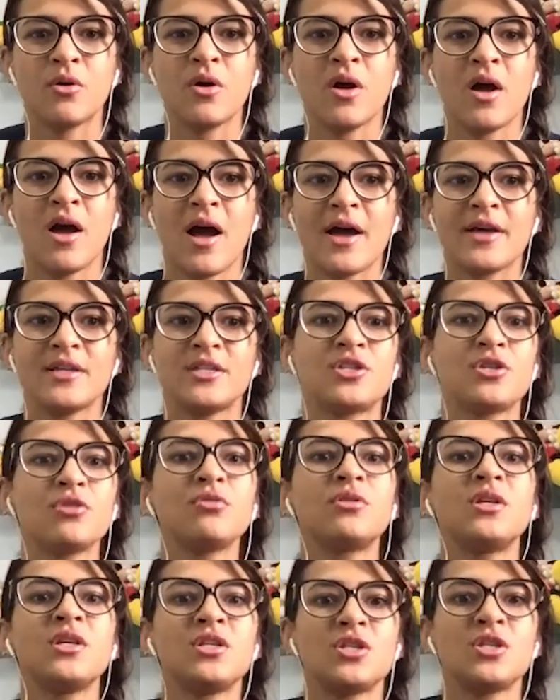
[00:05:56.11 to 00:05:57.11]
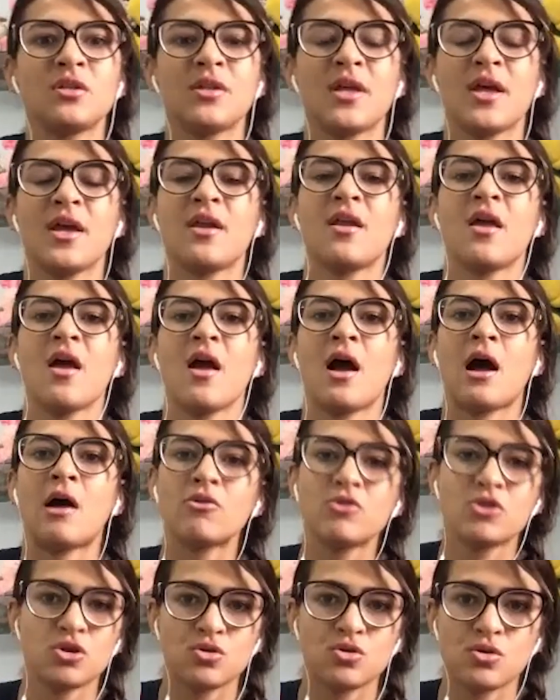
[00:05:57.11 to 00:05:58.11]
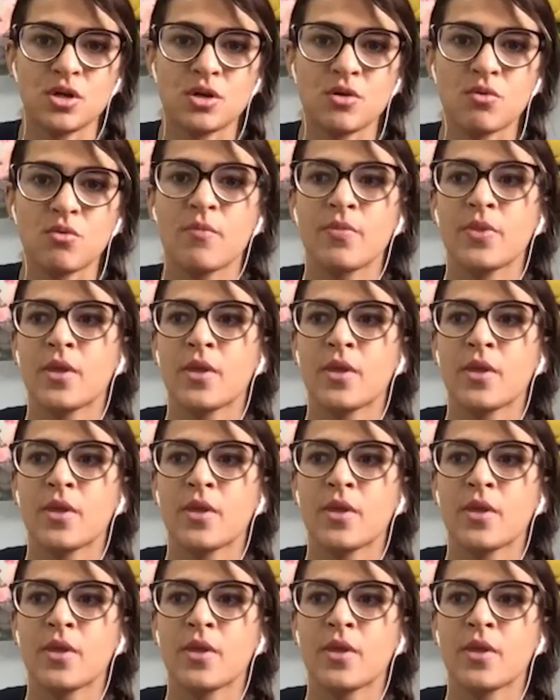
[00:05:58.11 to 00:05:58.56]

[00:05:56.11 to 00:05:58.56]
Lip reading: I still teaching them how to drill.